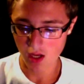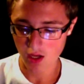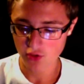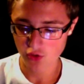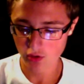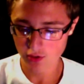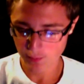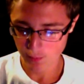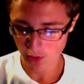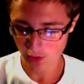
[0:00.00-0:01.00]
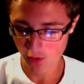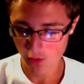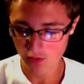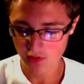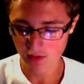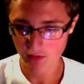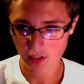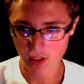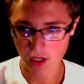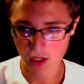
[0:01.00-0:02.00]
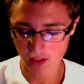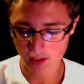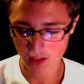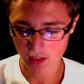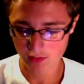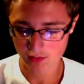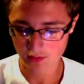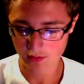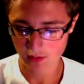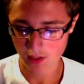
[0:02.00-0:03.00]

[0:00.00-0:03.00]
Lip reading: George Pro 79 asks,